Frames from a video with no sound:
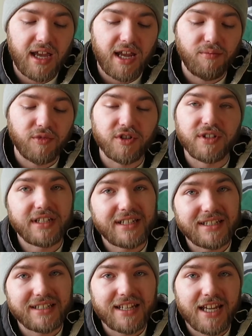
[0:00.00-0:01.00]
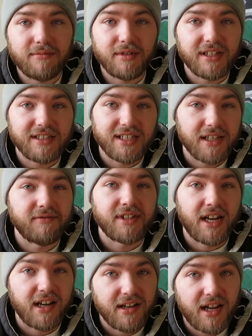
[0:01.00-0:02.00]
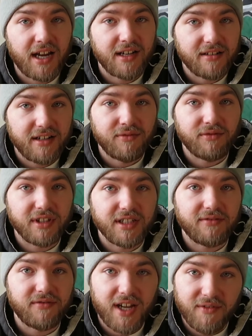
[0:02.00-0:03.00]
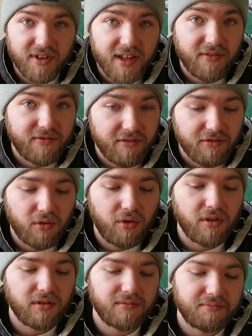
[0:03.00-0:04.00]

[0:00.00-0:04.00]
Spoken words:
And Merzlikins came in and saved 9 of 9 in relief after that 5th goal.